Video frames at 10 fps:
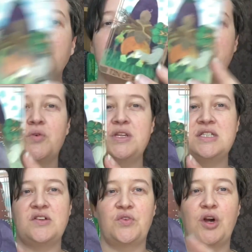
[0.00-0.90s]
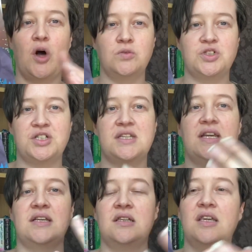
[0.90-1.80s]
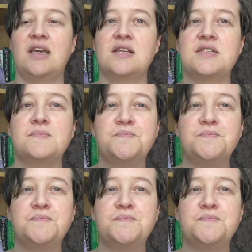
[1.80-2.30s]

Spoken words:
with all these different cultures in it and things.